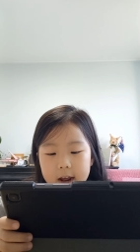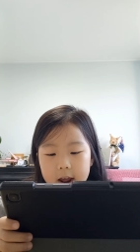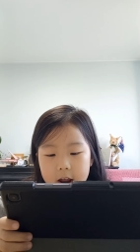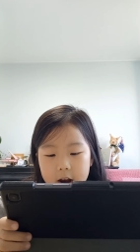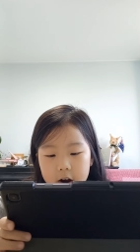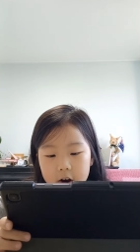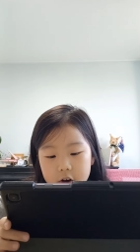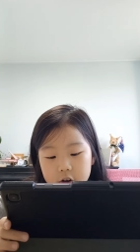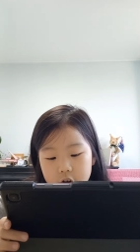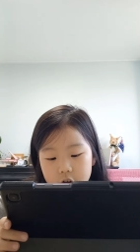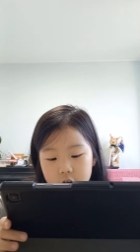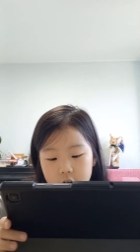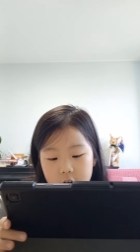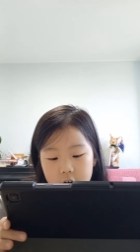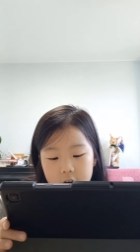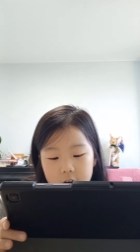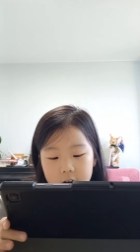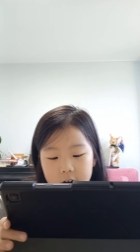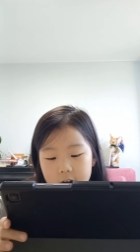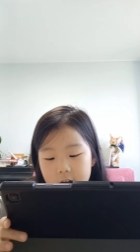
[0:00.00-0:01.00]
There you
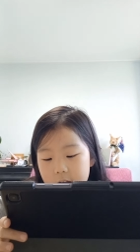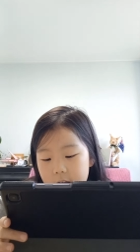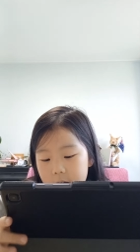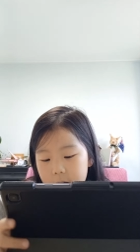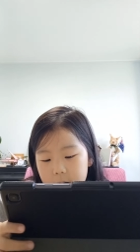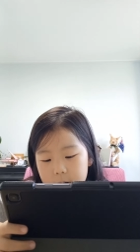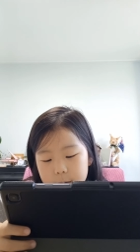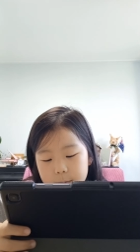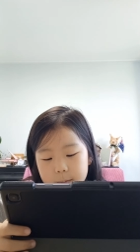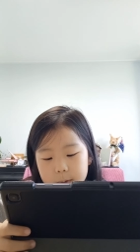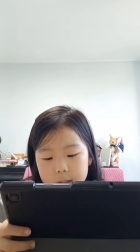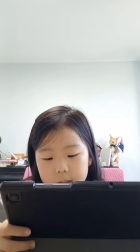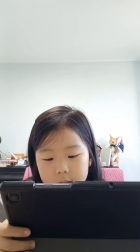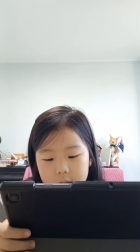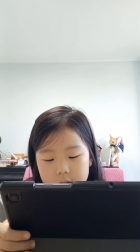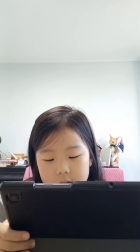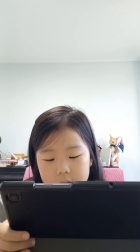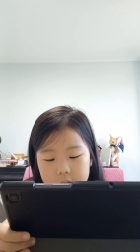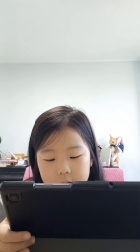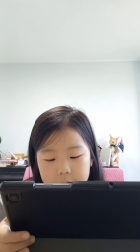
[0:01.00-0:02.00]
are. I've been
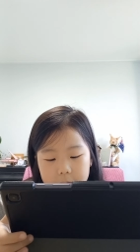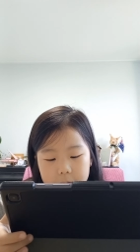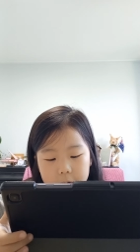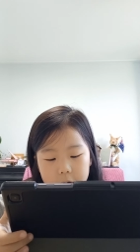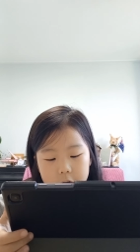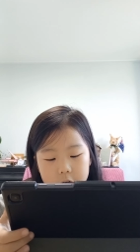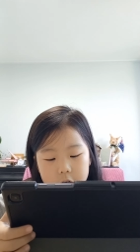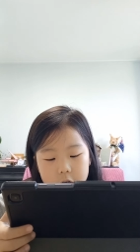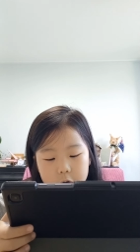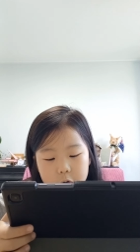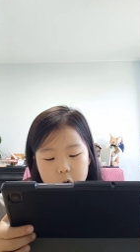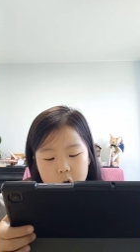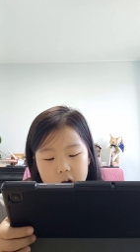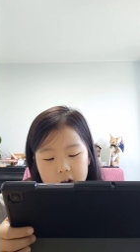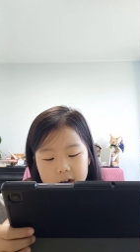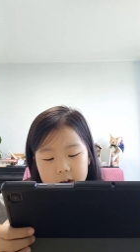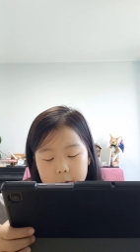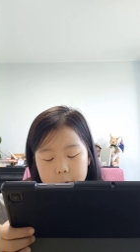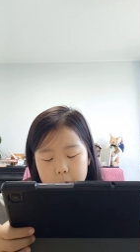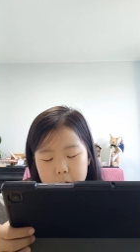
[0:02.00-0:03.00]
looking for you
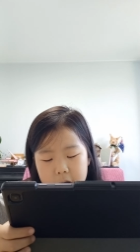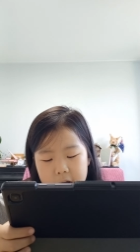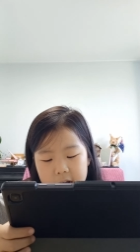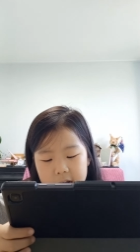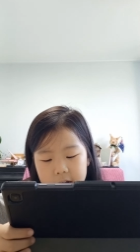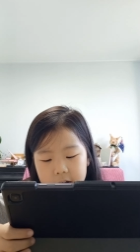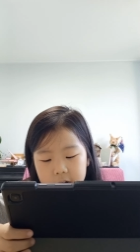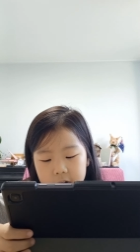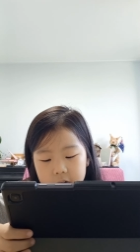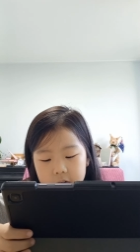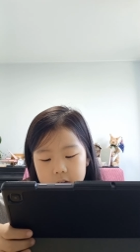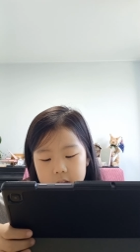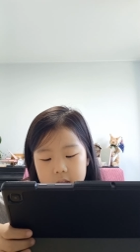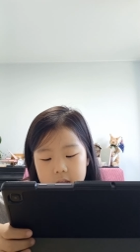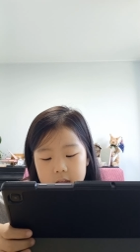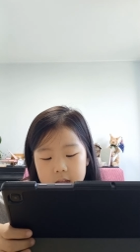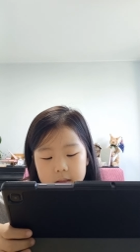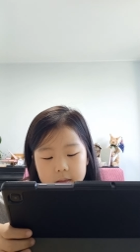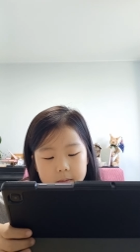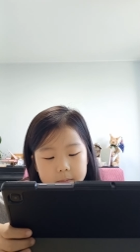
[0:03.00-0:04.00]
quite a while.
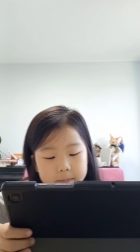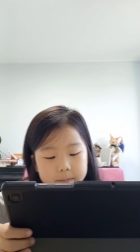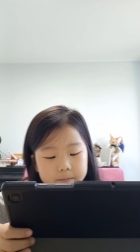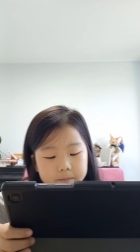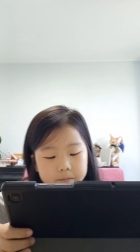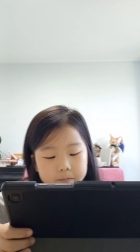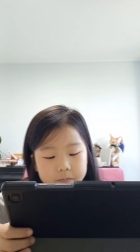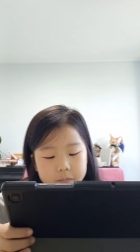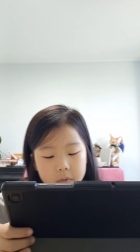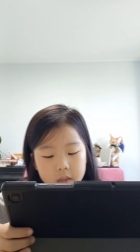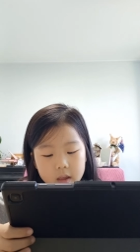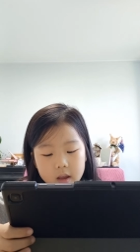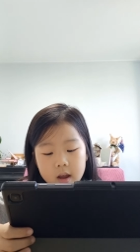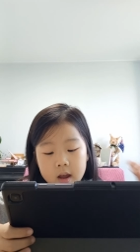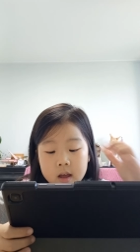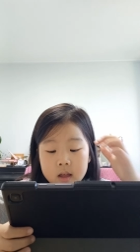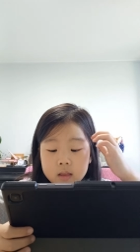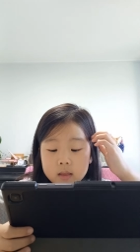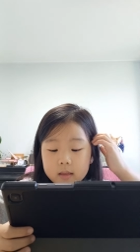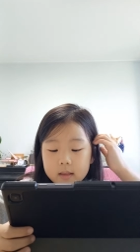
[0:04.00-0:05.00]

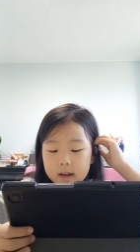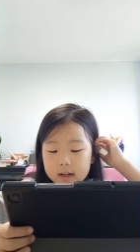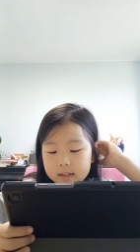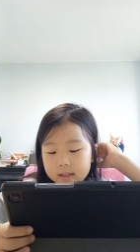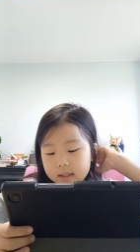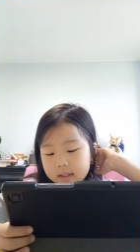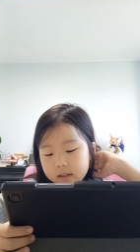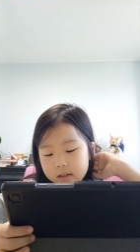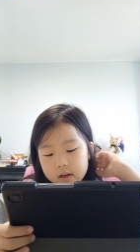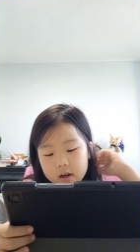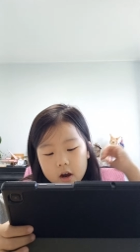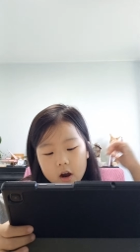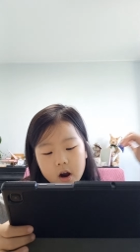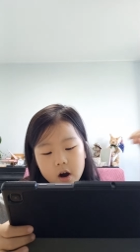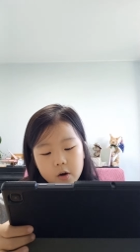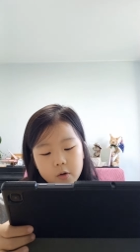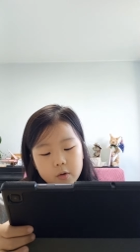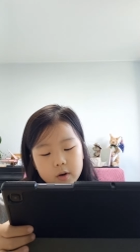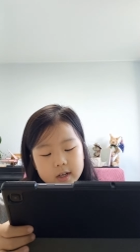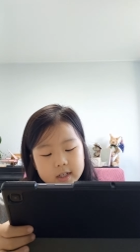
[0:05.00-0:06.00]
Let's
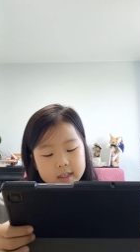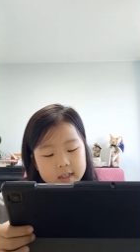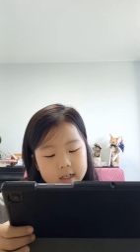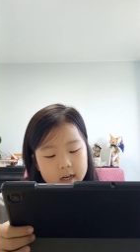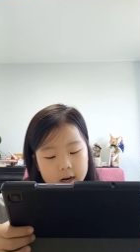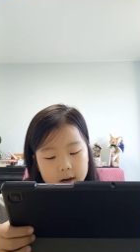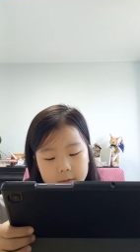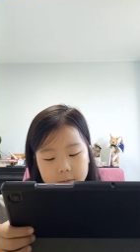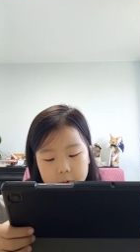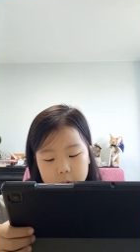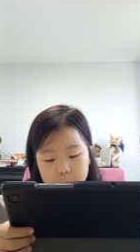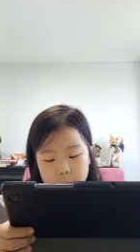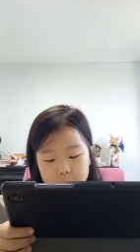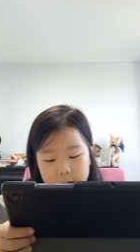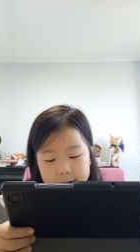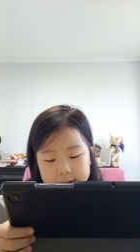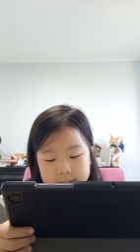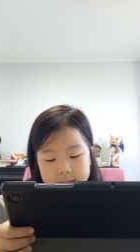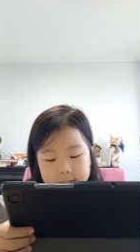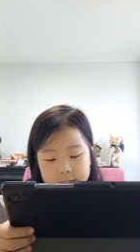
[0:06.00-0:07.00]
go. It's time for
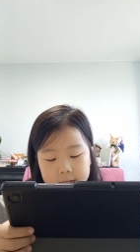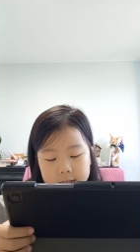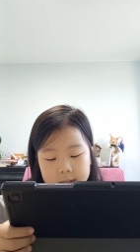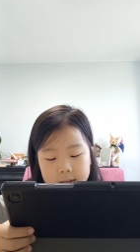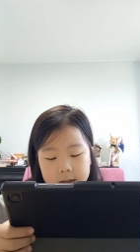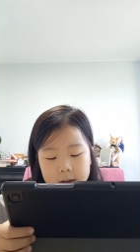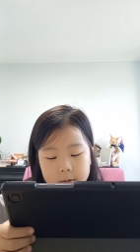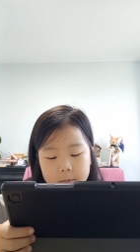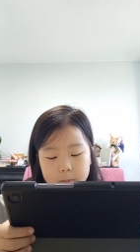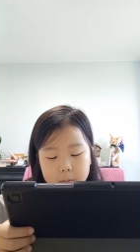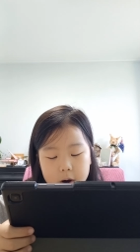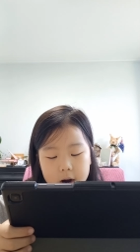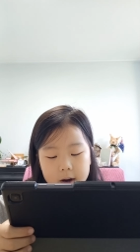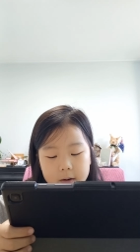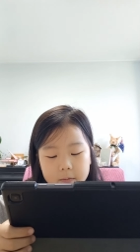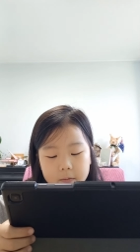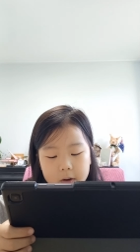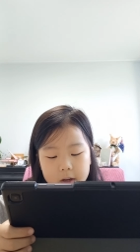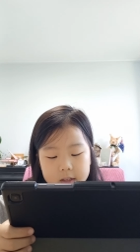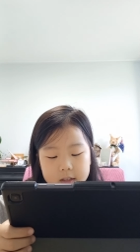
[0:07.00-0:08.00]

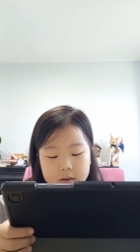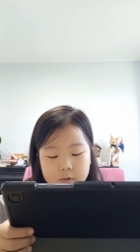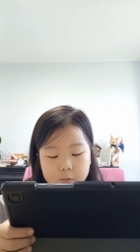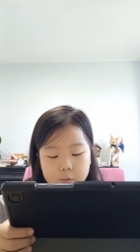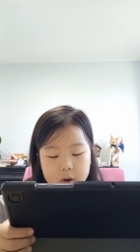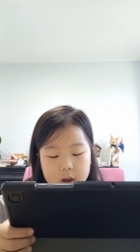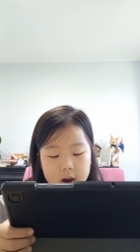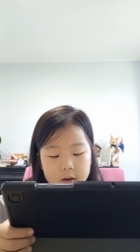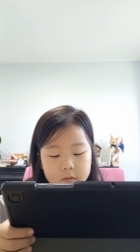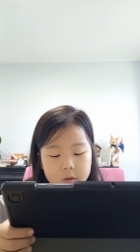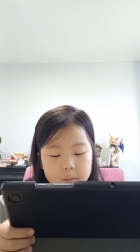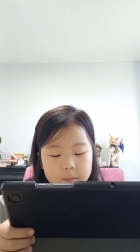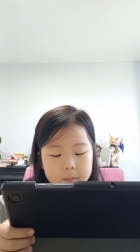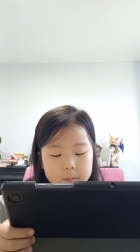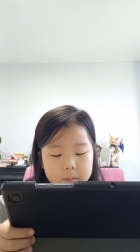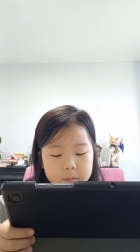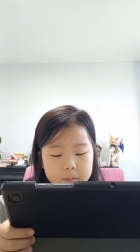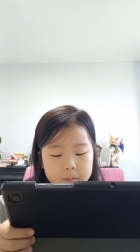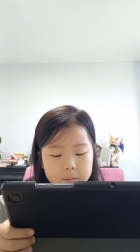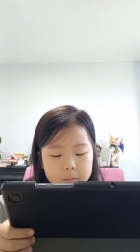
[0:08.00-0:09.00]
breakfast. We have a
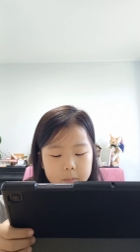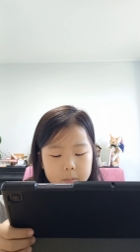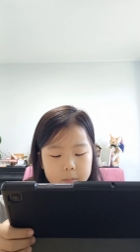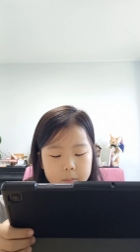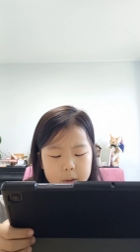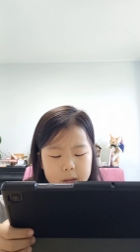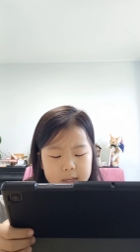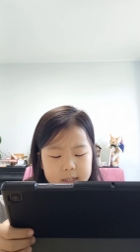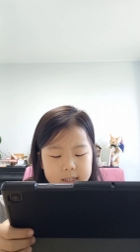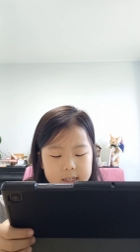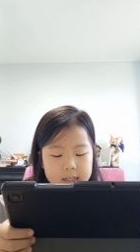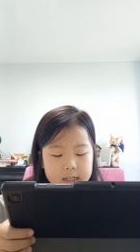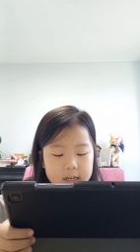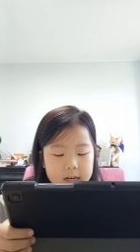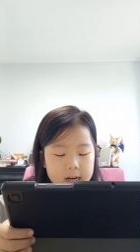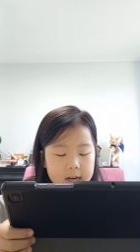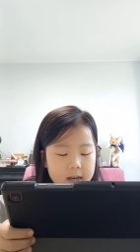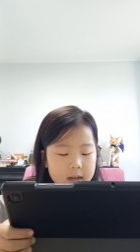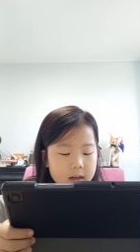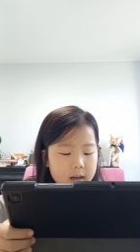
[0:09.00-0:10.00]
busy
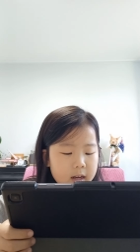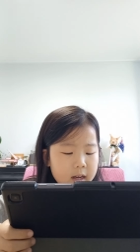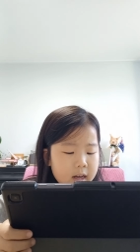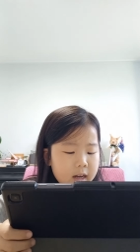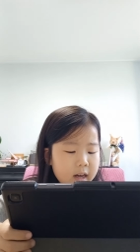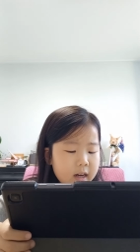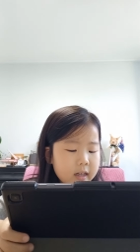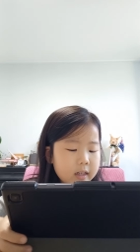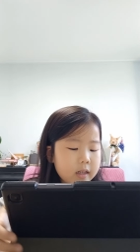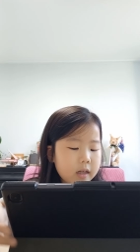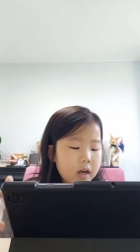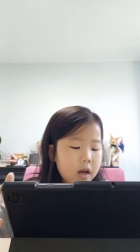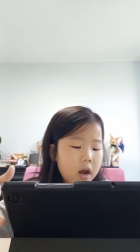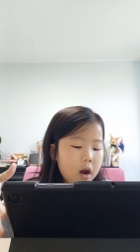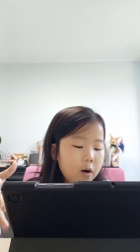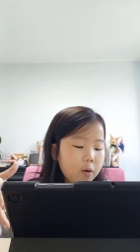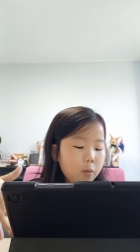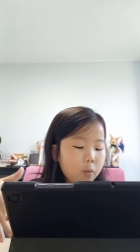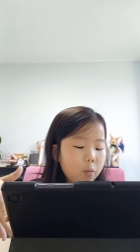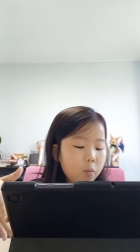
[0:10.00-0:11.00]
day ahead.
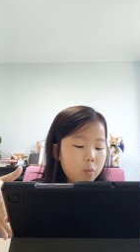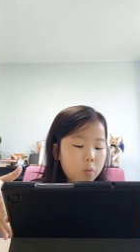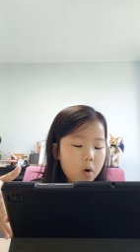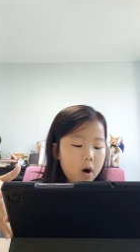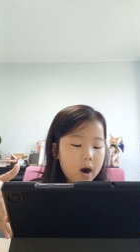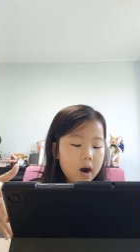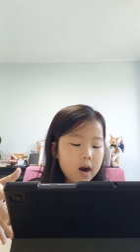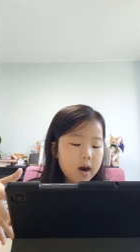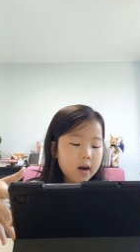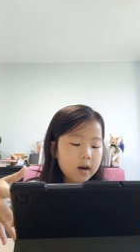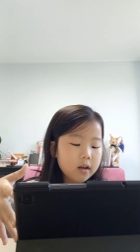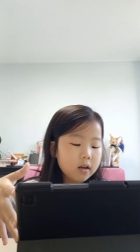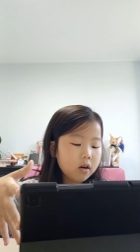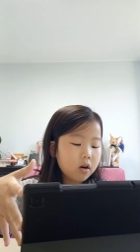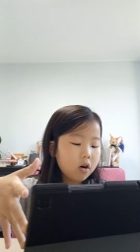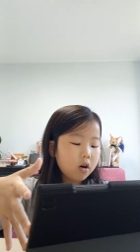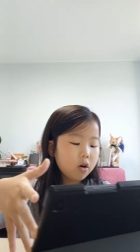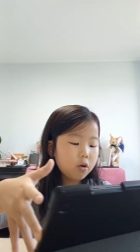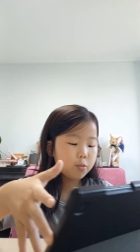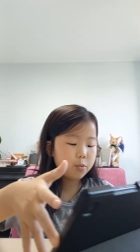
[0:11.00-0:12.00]
Why?
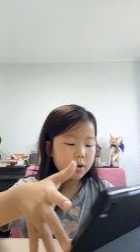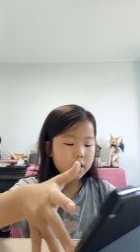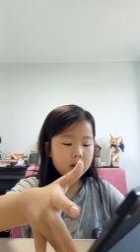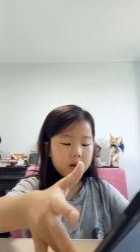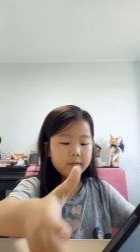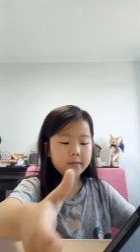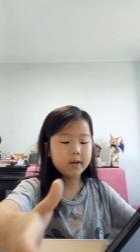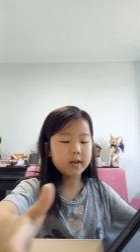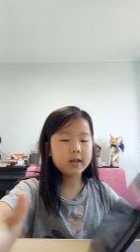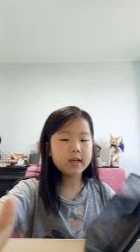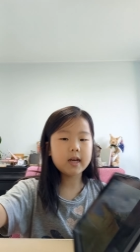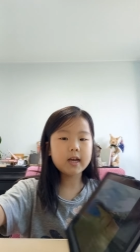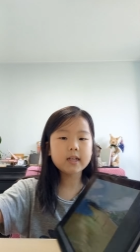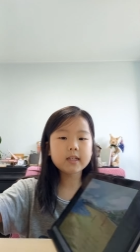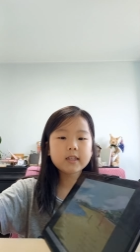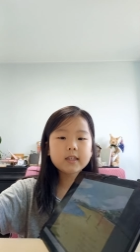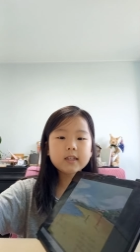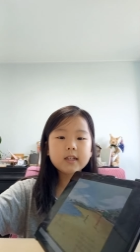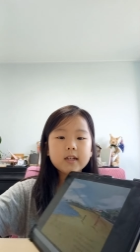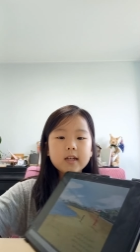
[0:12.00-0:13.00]
Are we having
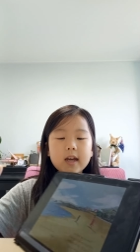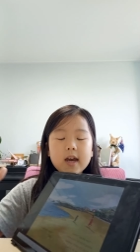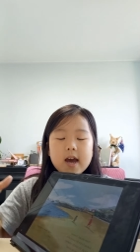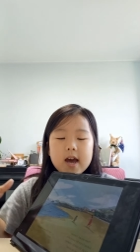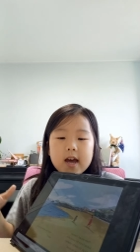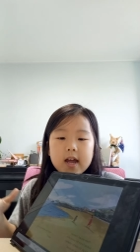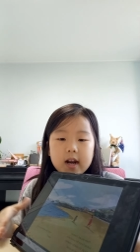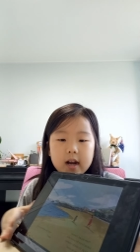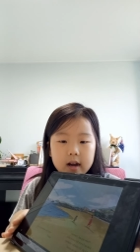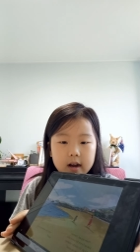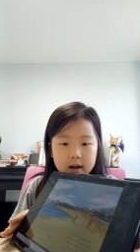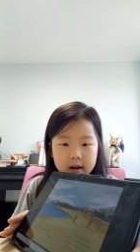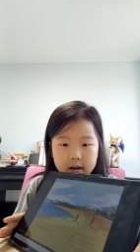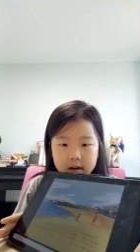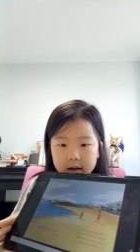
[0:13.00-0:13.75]
guests again?